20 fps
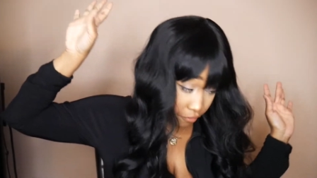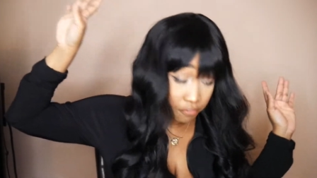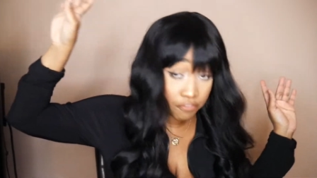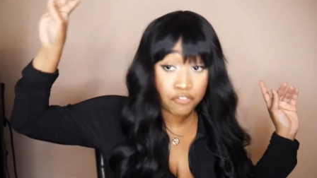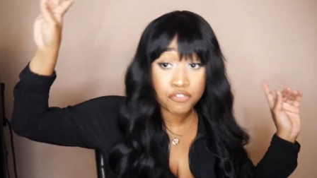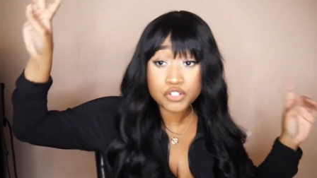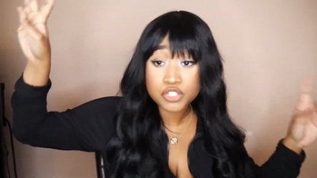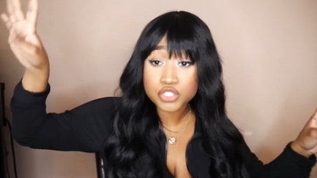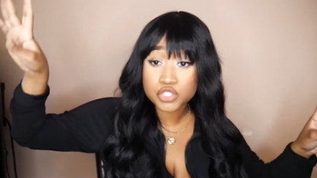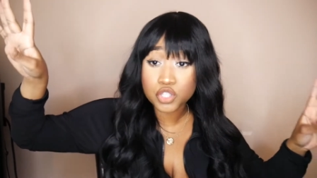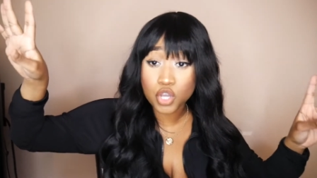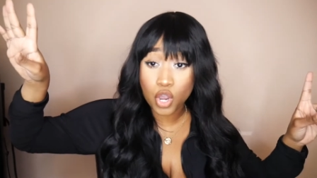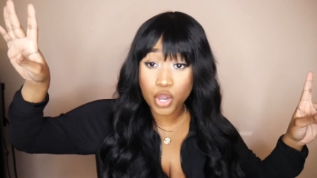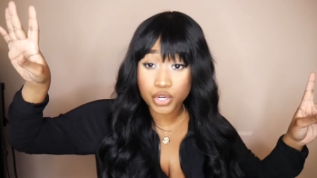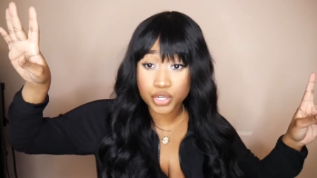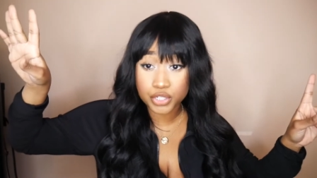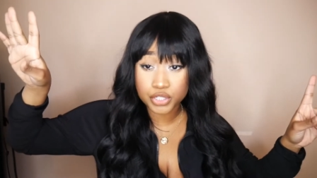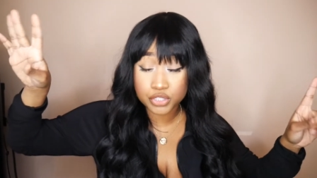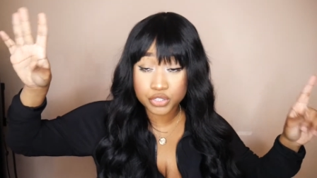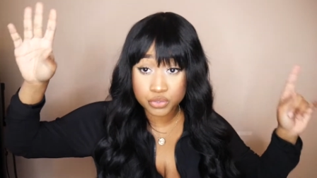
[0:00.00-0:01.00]
For
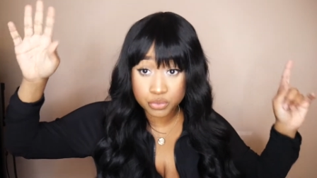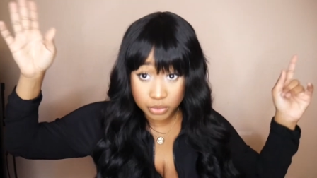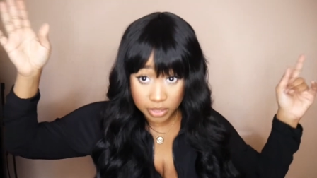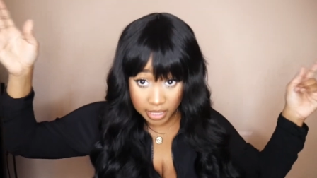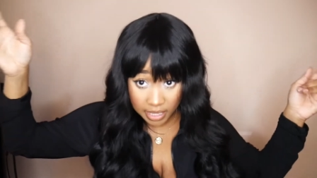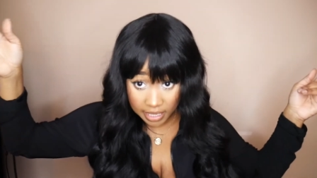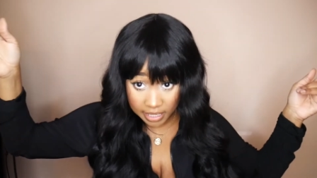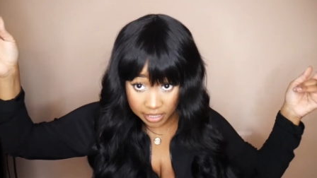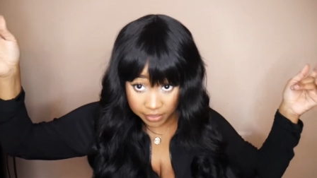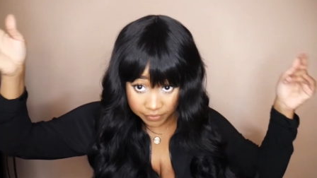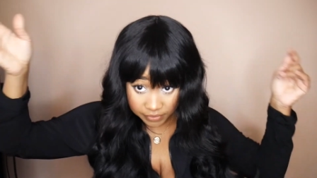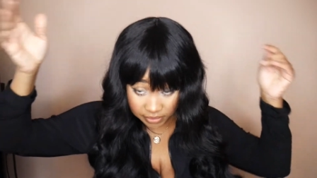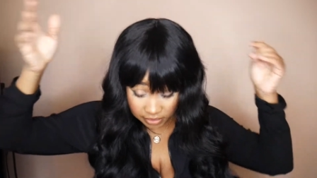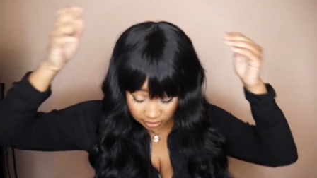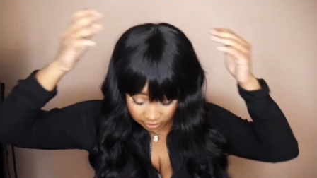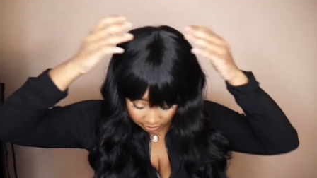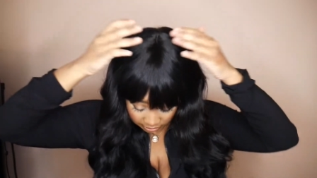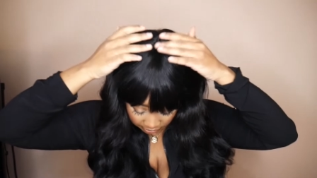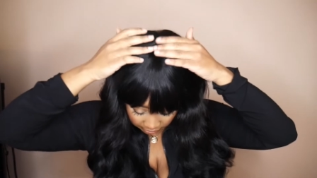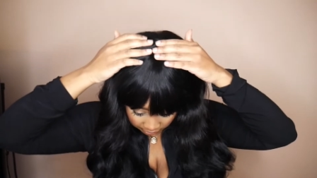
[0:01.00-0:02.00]
starters you can't even
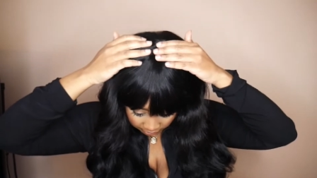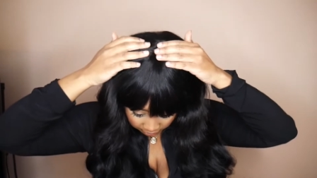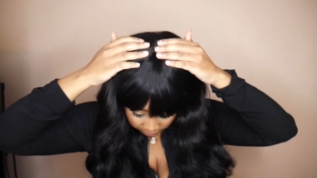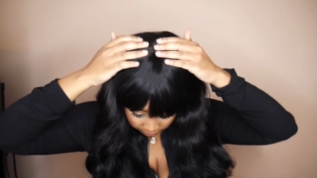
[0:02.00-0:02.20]
see